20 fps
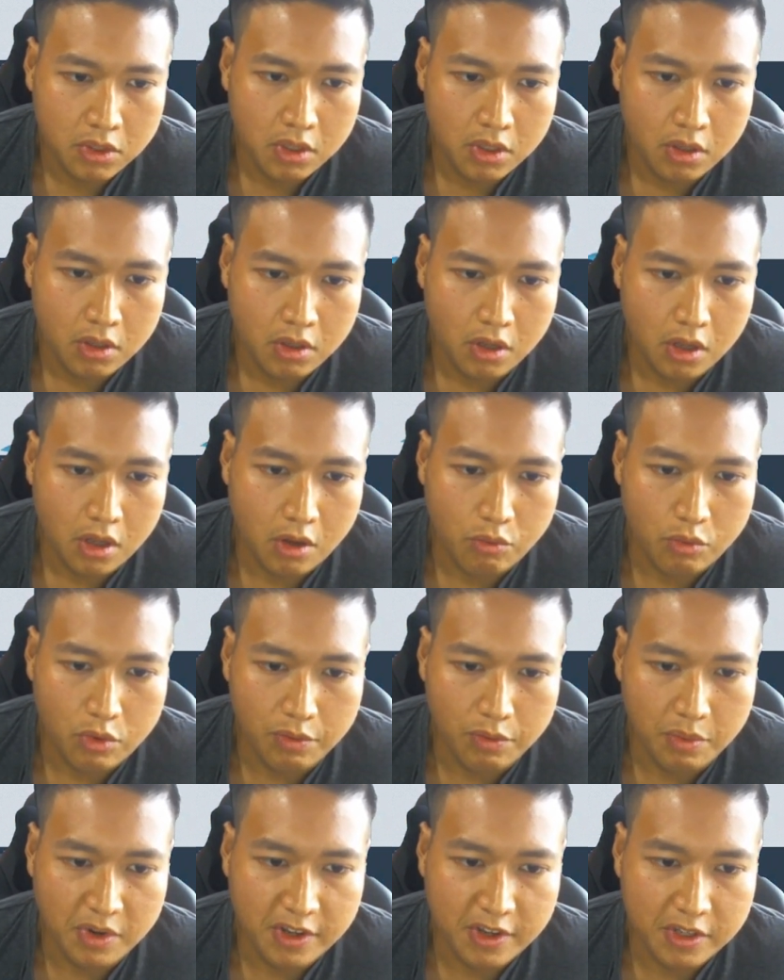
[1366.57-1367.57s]

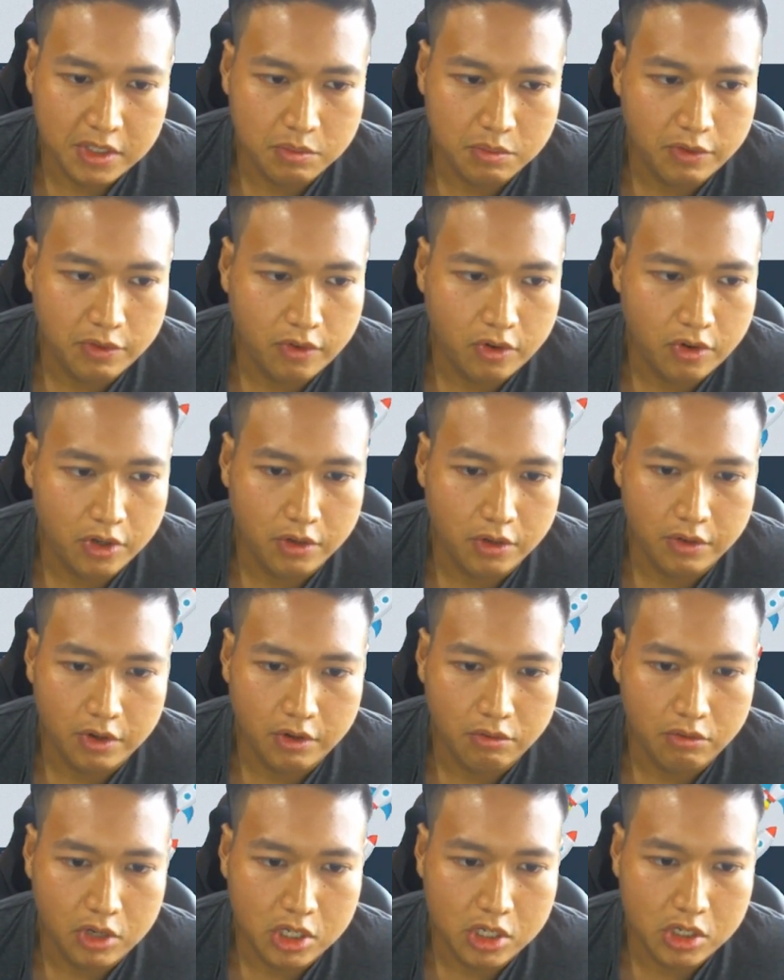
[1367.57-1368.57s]
reverse before even
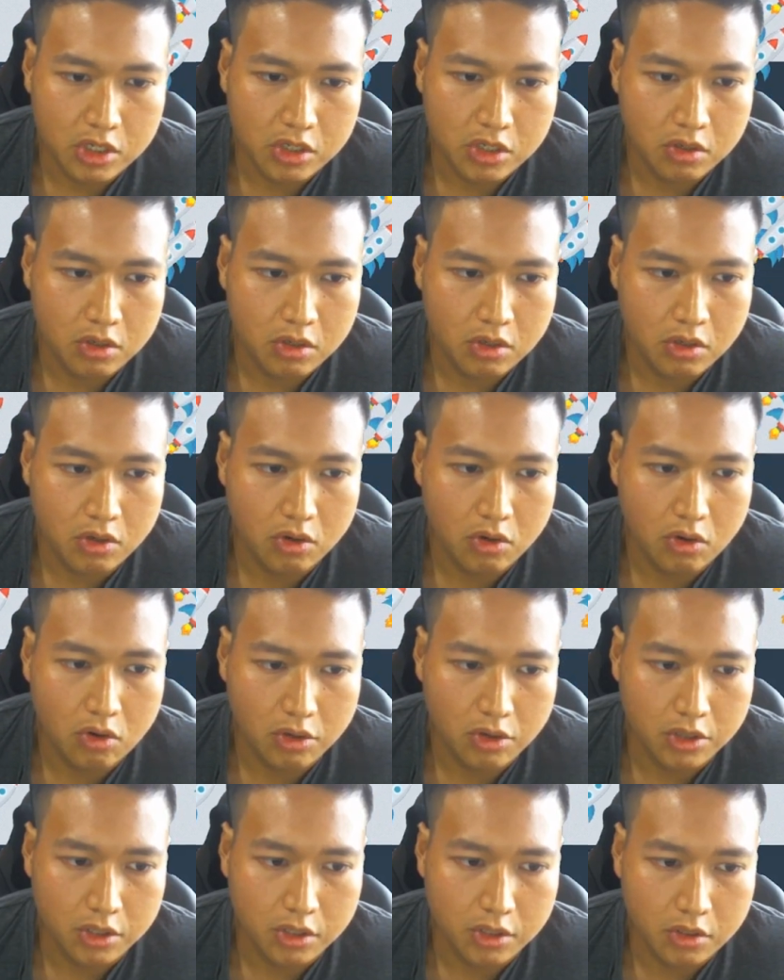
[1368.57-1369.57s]
reach your
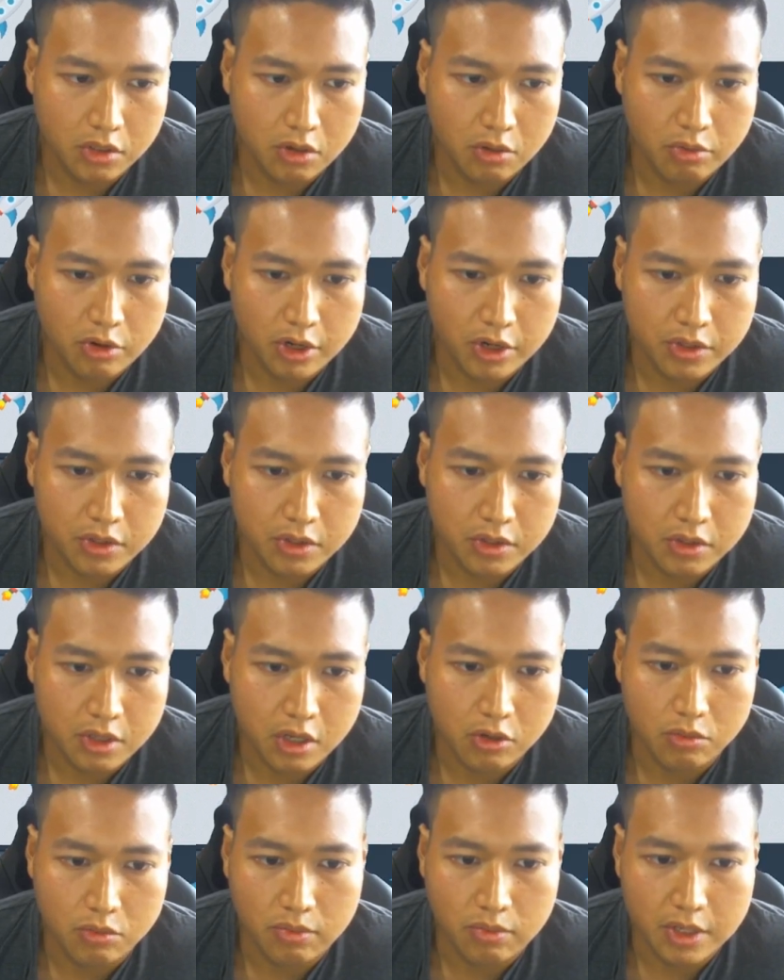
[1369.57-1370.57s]
order, your price that you
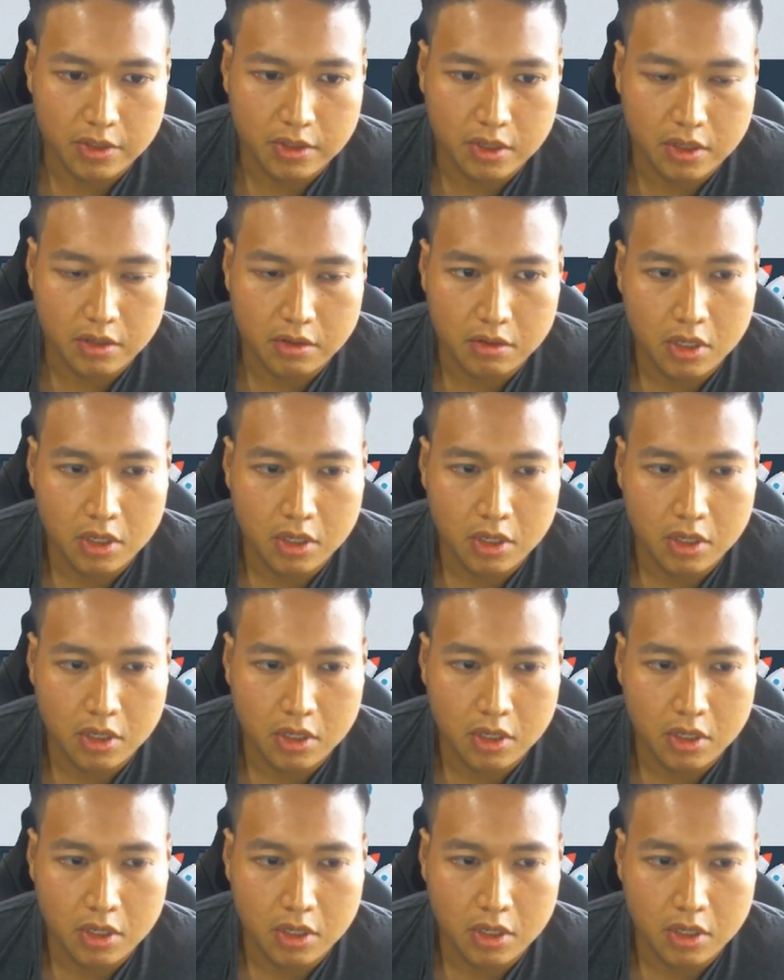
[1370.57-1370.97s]
place at.